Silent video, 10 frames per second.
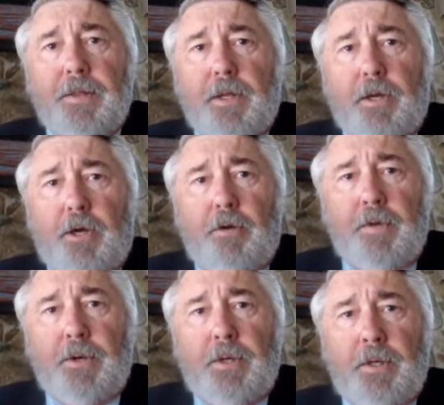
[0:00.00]
the law of
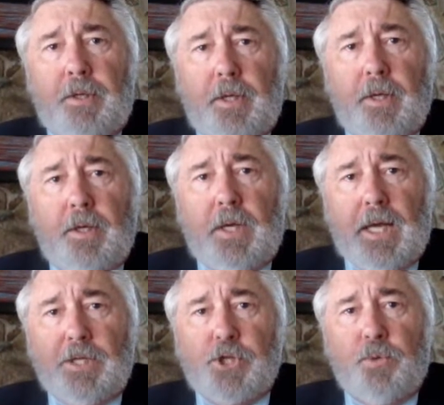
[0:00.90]
unintended
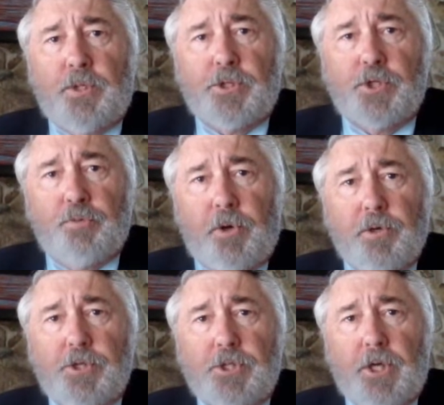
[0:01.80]
consequences
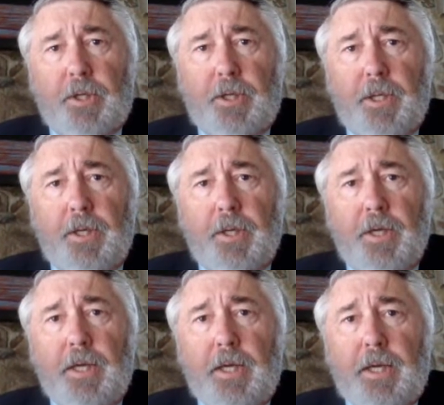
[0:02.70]
rears its ugly head,